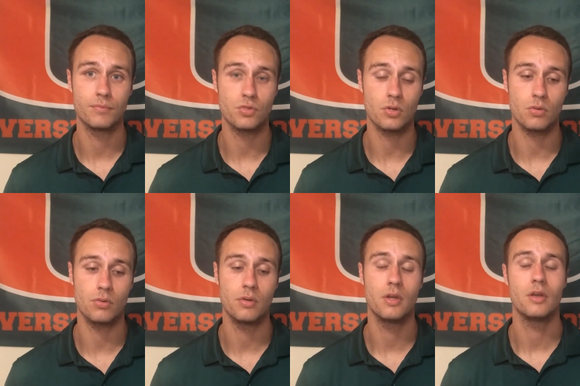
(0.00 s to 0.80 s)
So
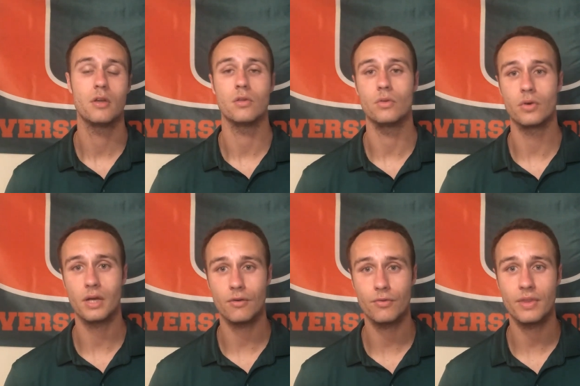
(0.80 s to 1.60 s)
look
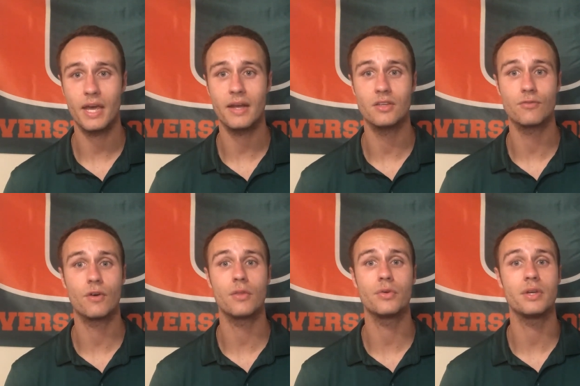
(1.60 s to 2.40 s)
out for that. His
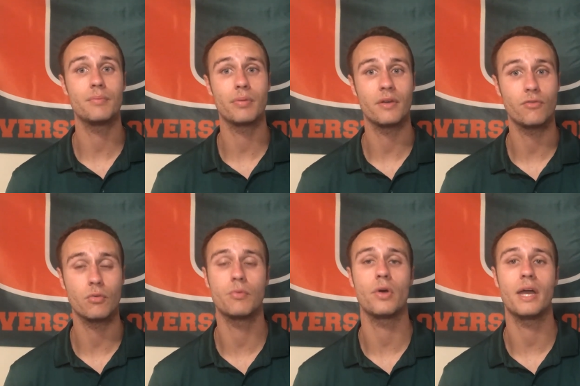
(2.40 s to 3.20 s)
father did play
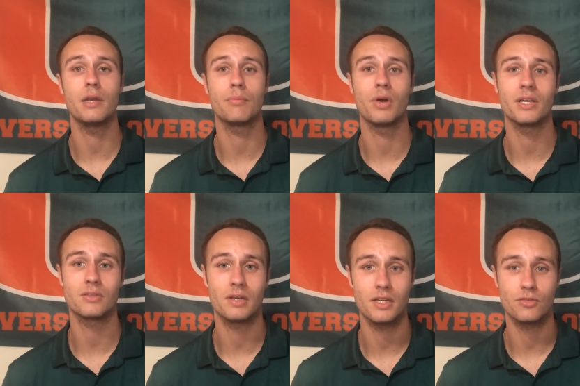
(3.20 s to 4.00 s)
football at
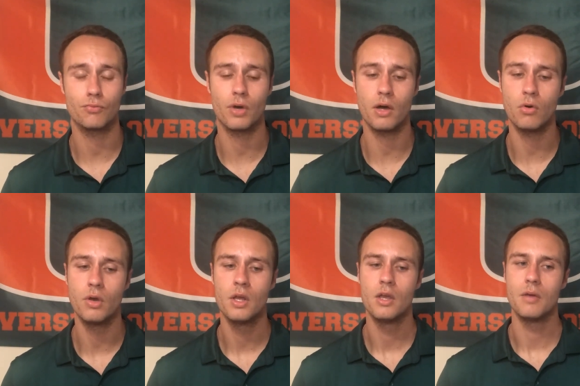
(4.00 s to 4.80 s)
Nebraska as well.
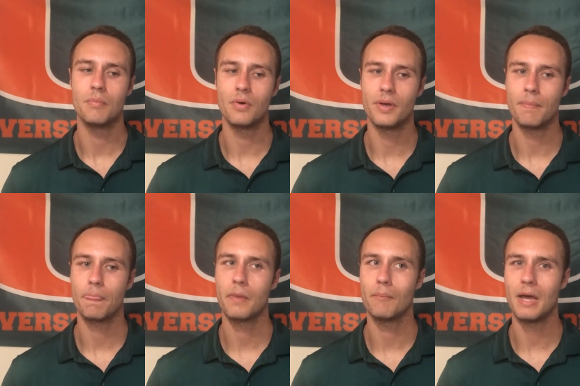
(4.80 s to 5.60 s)

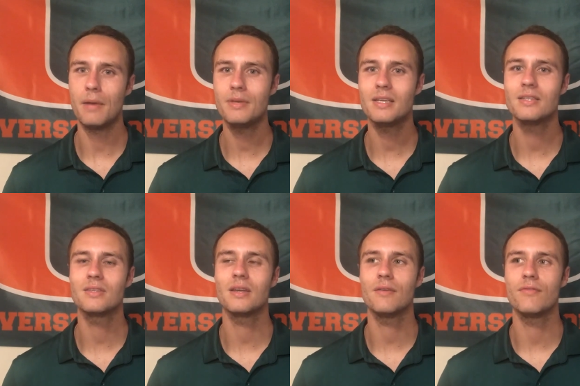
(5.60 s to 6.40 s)
But Miami is
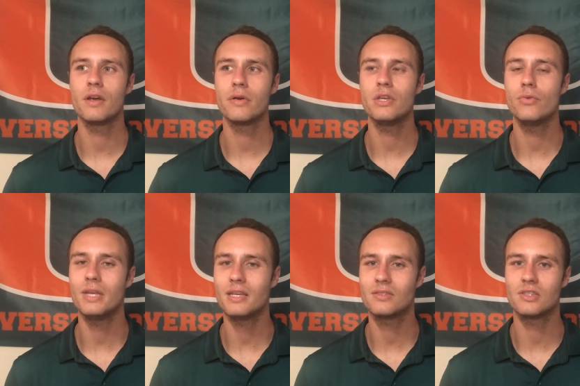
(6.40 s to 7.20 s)
in a very
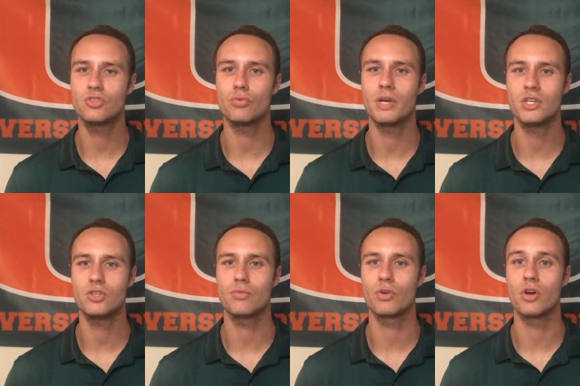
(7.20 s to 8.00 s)
unique
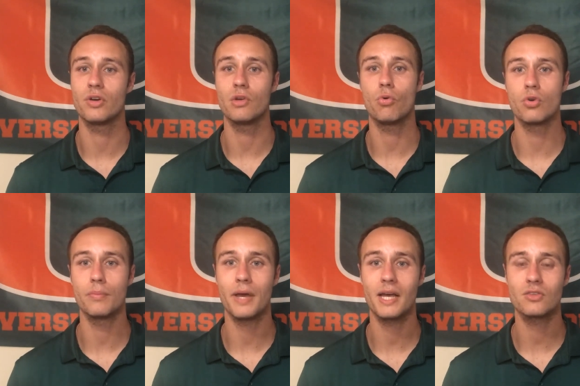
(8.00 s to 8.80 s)
situation regarding
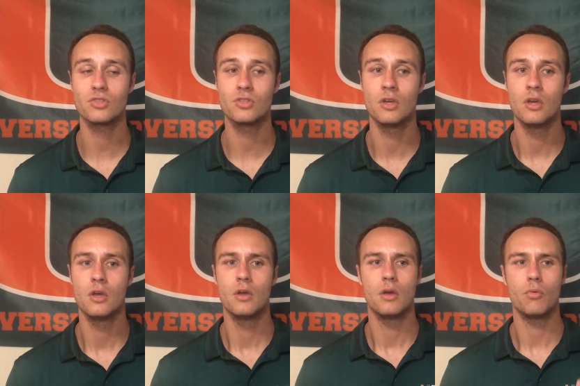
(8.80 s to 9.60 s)
quarterbacks.
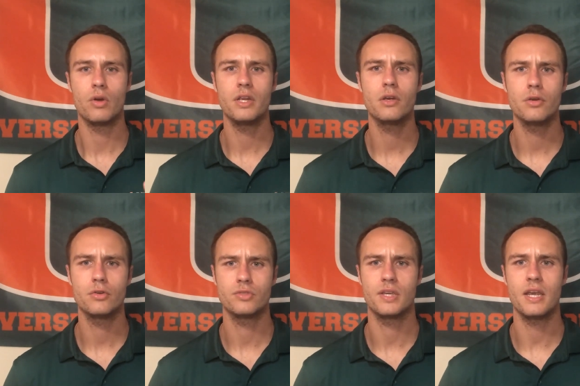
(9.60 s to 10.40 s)
I want to hear
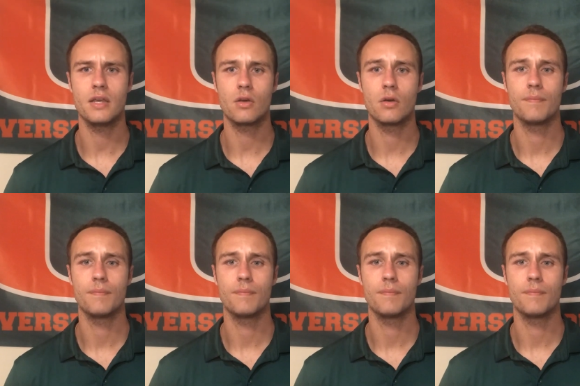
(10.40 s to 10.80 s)
your take.